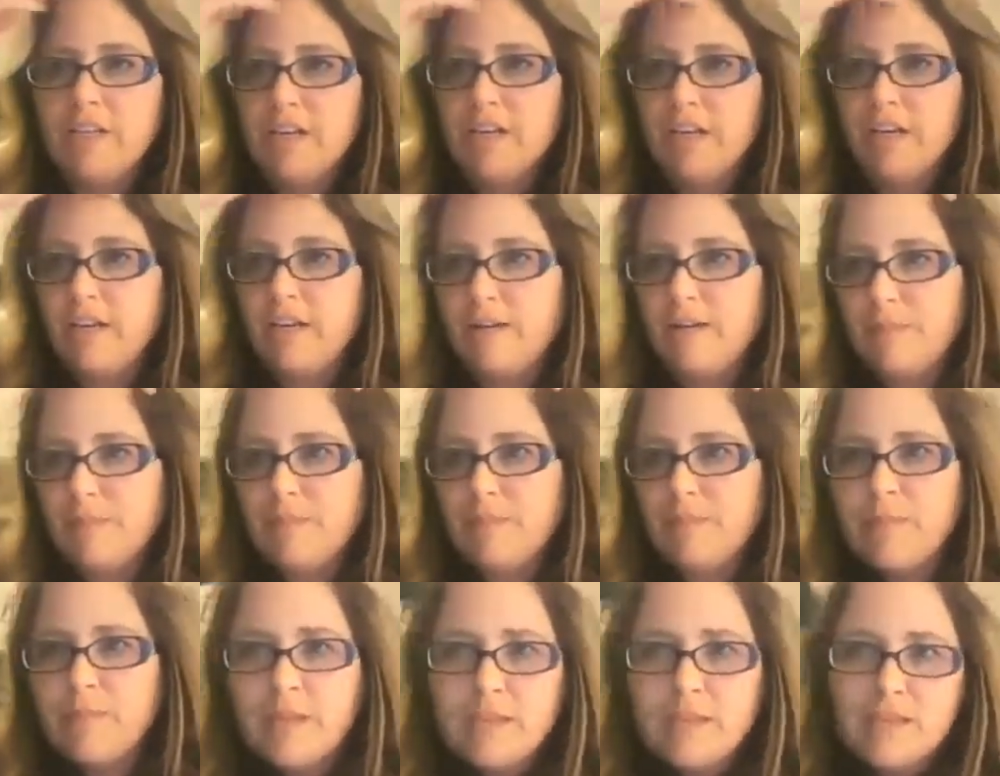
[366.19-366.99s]
kind
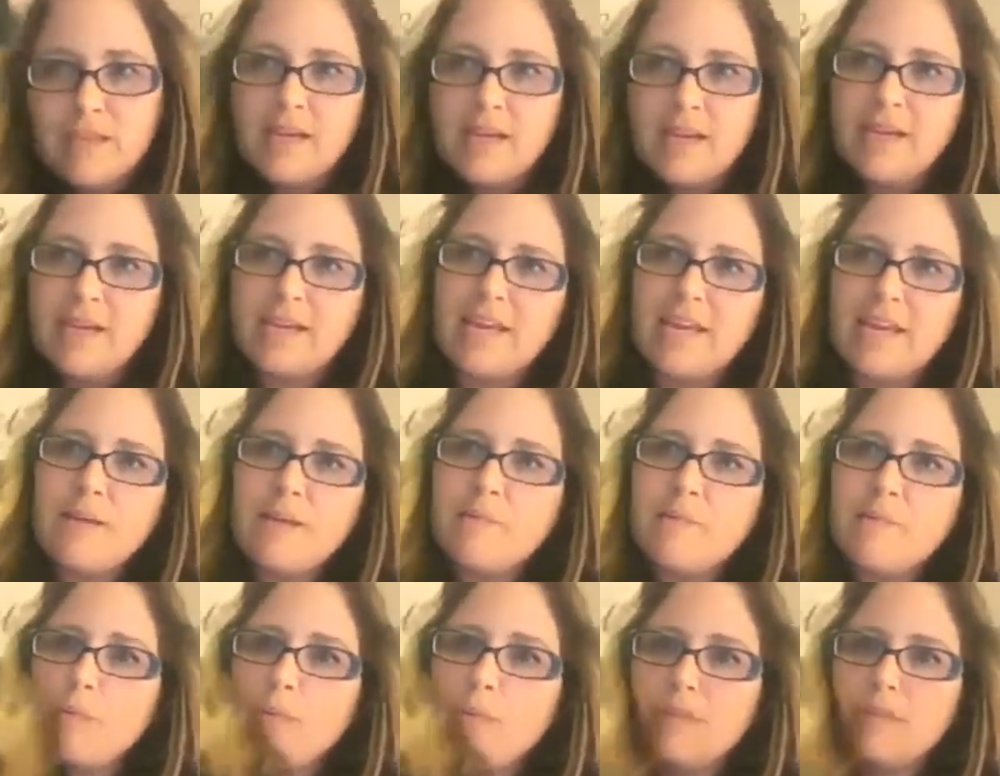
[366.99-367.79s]
of
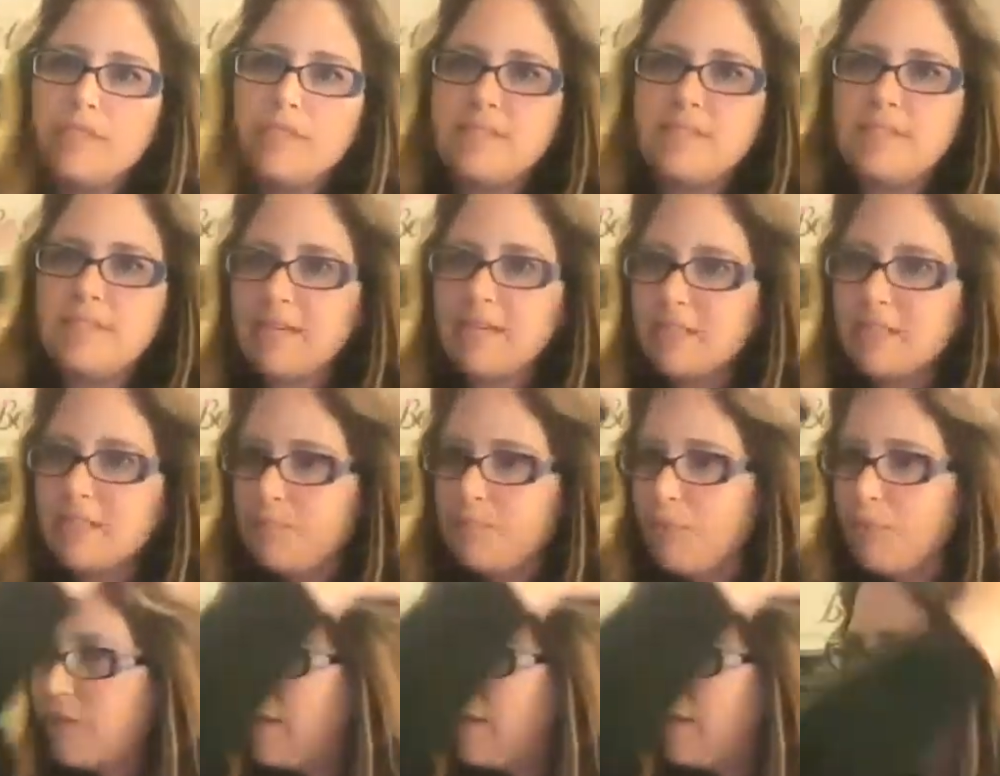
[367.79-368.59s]
came up with this text
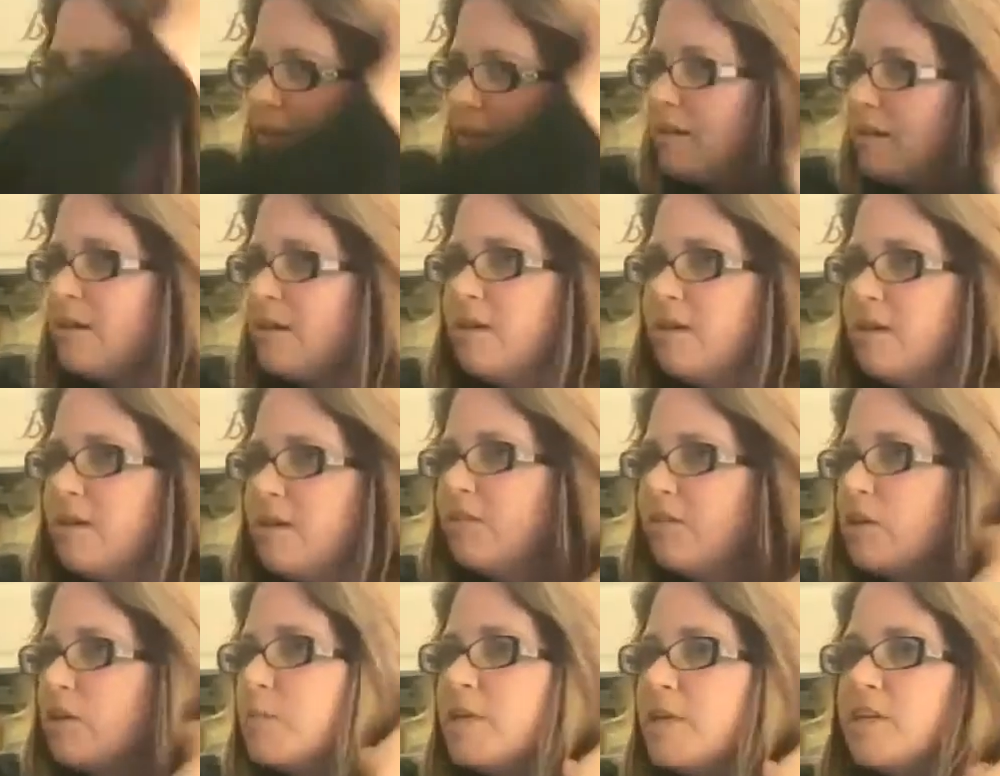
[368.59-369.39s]
booking
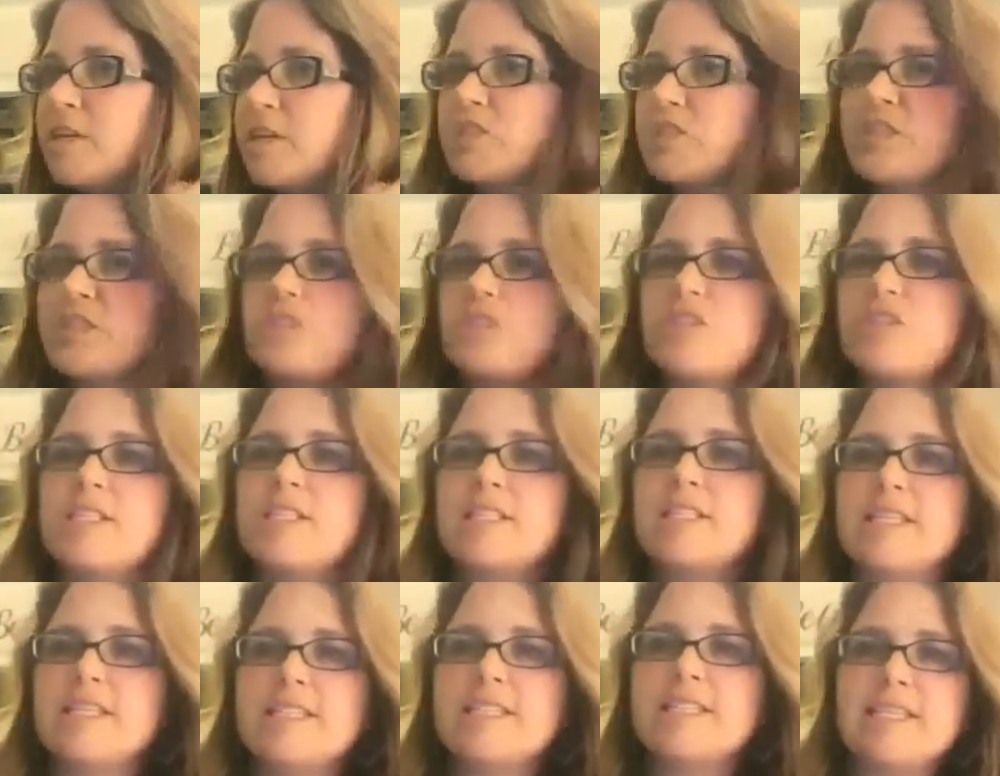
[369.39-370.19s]
verbiage, and she
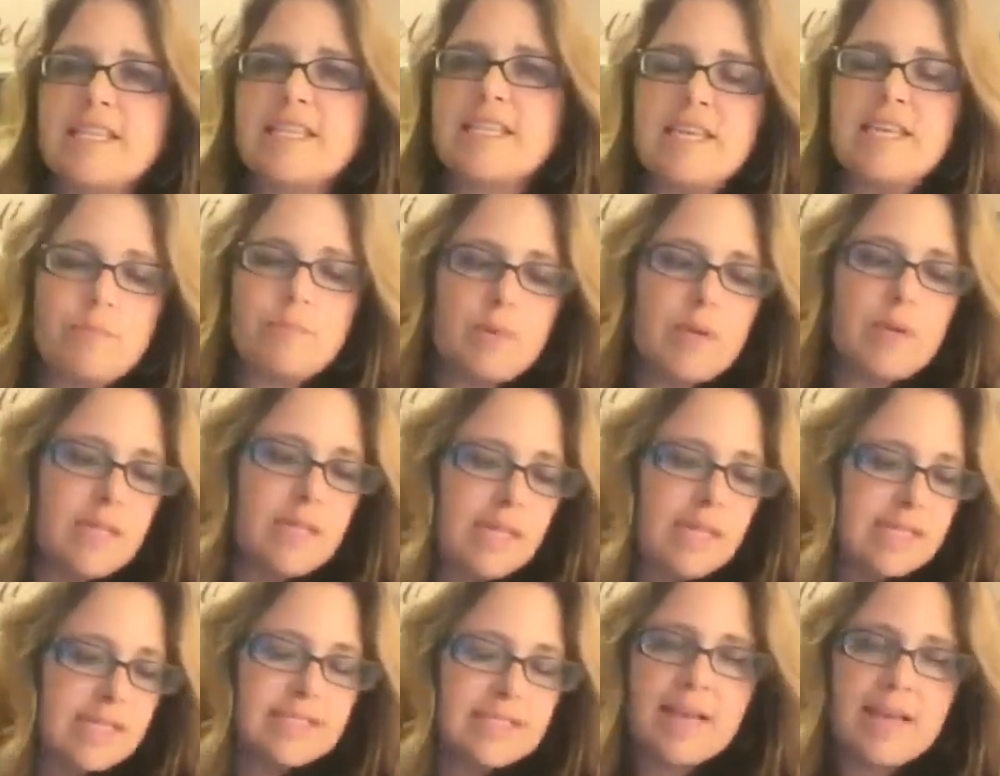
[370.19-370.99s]
says to keep
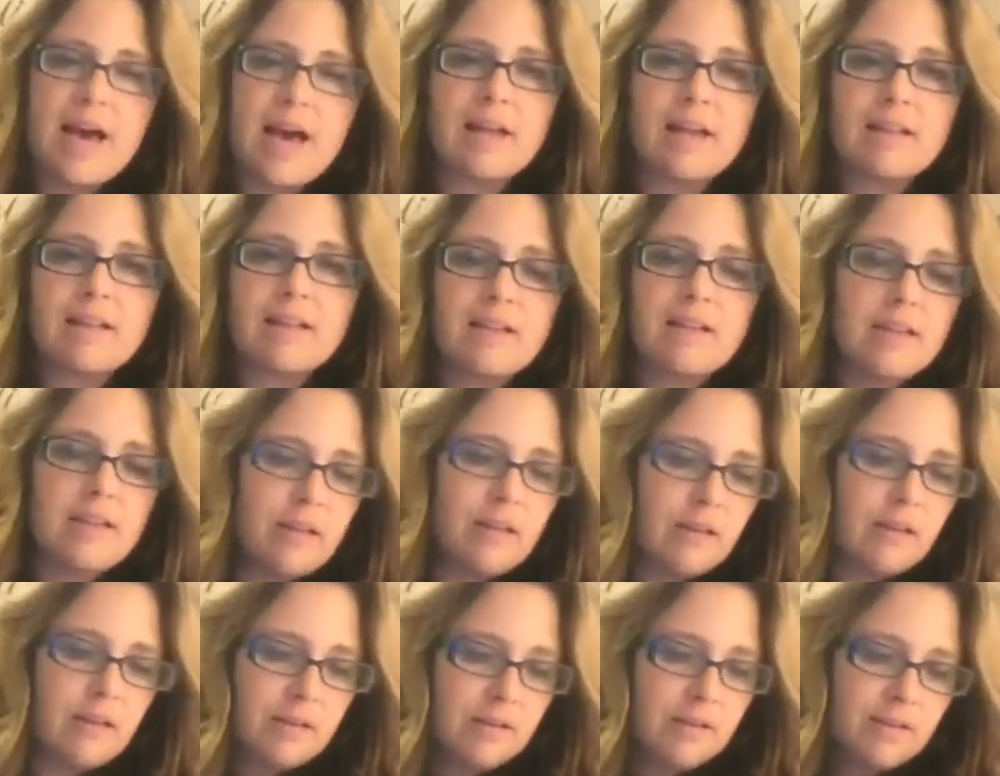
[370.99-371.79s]
it
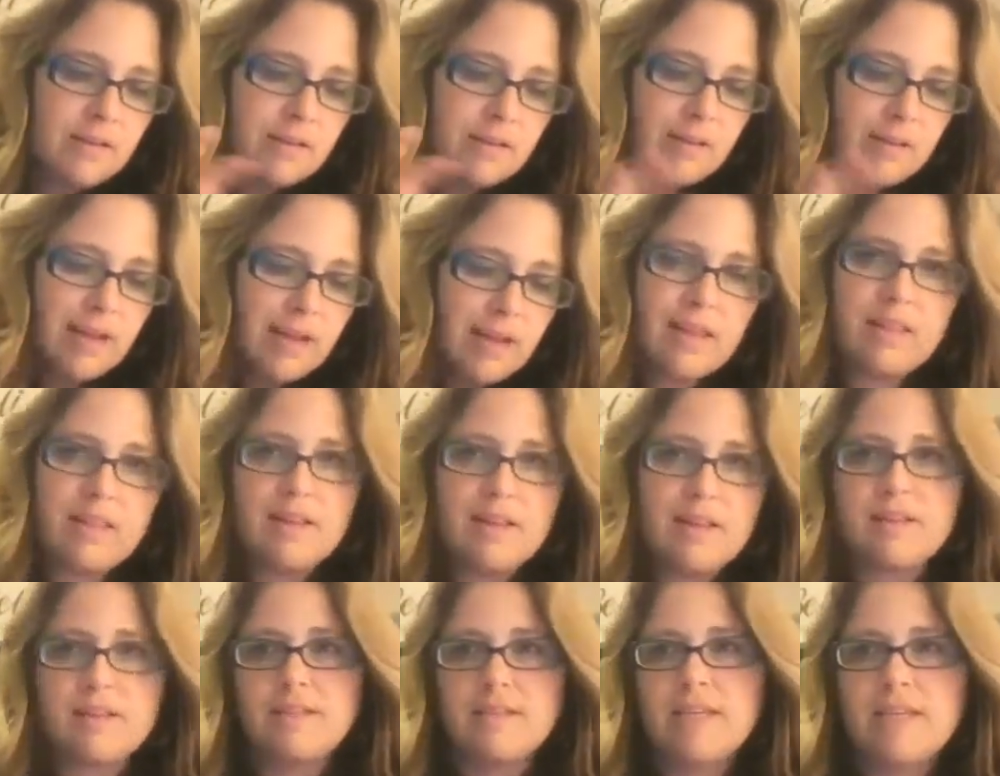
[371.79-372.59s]
exactly like
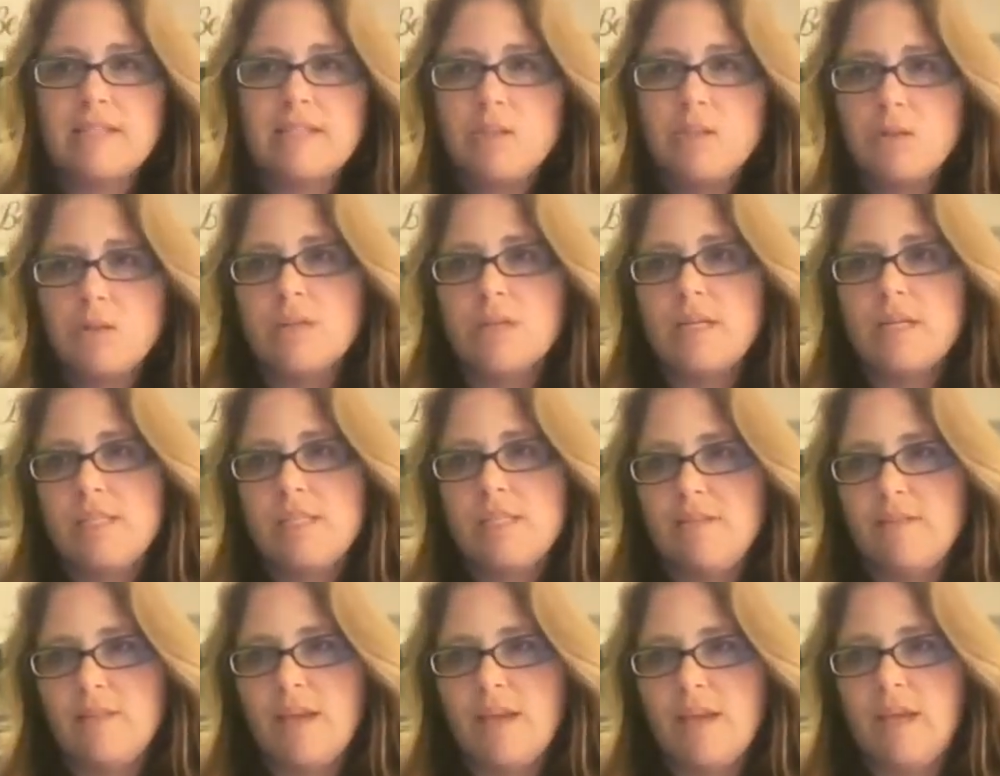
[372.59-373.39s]
this, like do not
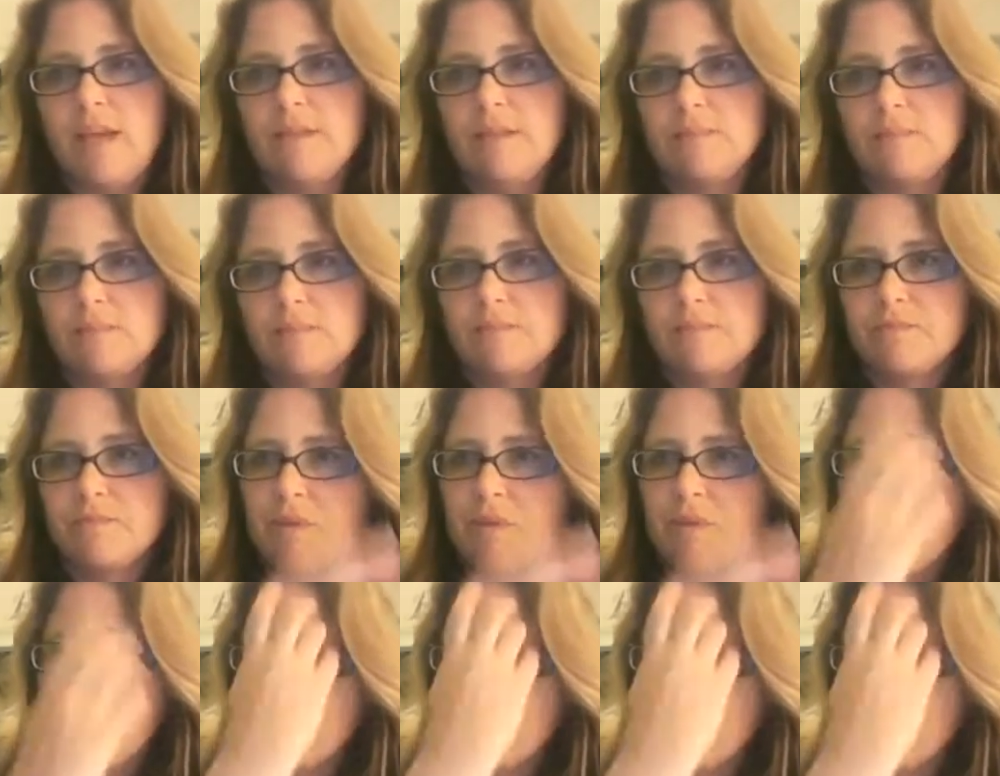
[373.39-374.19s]
deviate
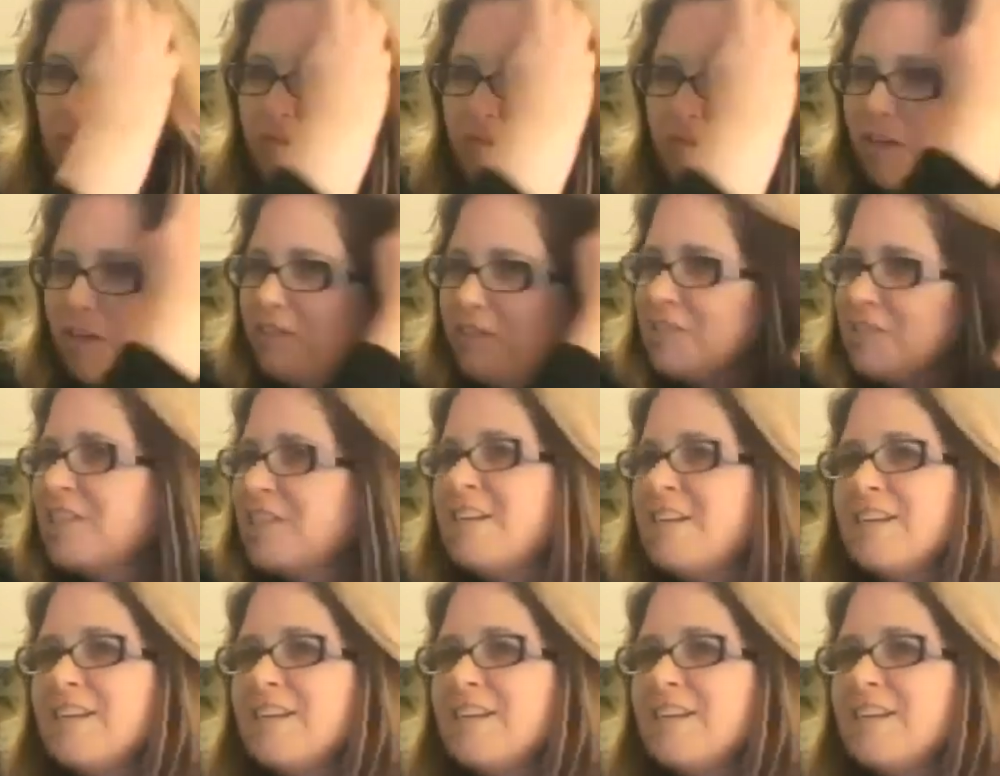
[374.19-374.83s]
from the verbiage.